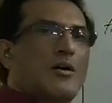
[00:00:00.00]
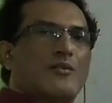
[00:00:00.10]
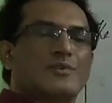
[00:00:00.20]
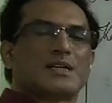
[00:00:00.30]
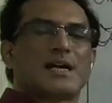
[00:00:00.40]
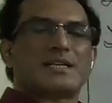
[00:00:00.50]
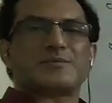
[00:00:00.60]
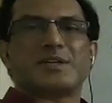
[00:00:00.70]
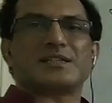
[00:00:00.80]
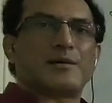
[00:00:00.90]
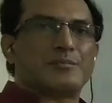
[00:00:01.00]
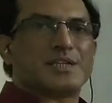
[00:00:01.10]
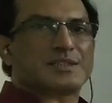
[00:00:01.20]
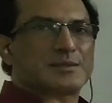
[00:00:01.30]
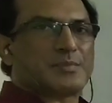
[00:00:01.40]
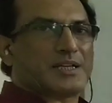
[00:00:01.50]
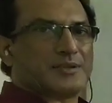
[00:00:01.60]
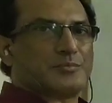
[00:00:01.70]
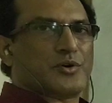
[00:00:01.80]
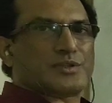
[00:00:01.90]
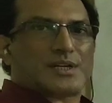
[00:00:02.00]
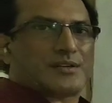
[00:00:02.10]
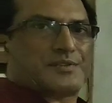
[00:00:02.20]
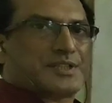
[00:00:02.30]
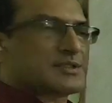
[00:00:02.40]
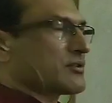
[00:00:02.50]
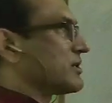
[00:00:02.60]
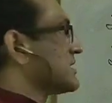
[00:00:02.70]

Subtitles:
Homework has been completed by the boys. And if it is a